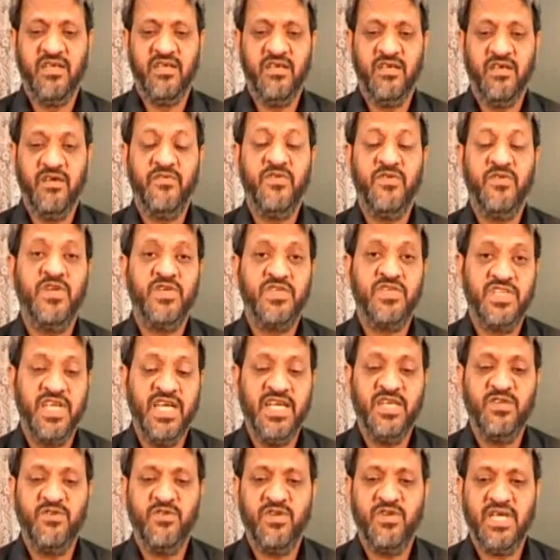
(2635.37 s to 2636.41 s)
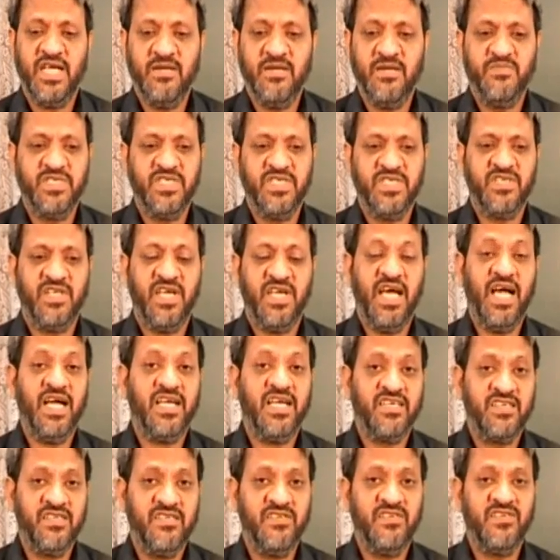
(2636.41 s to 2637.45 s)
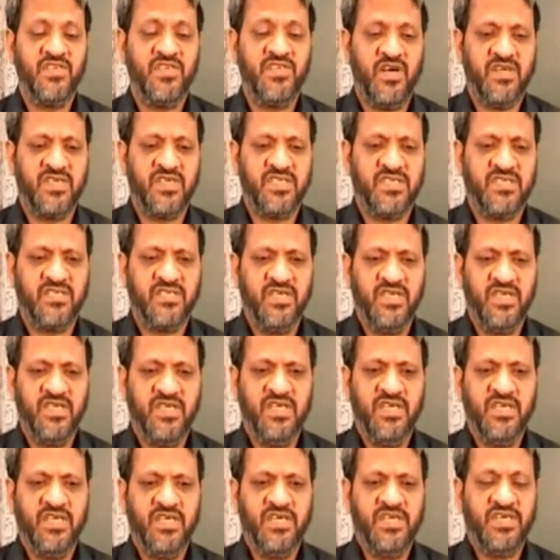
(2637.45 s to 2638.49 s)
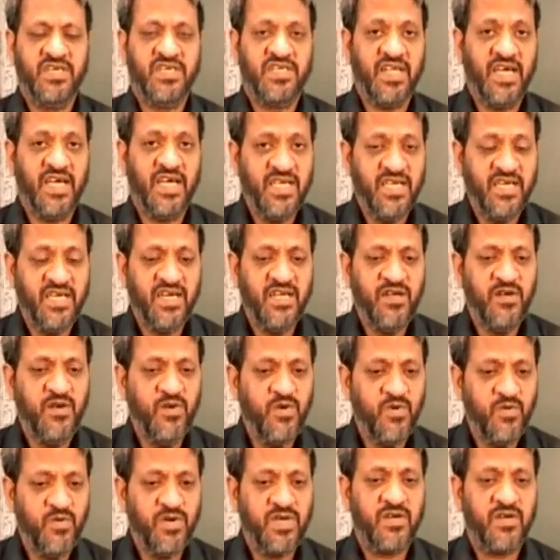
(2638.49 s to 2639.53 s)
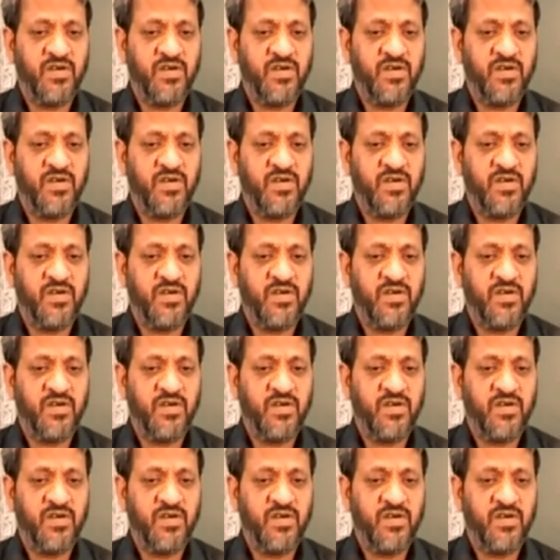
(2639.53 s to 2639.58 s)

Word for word: If you are trying to capture action shots, try a lower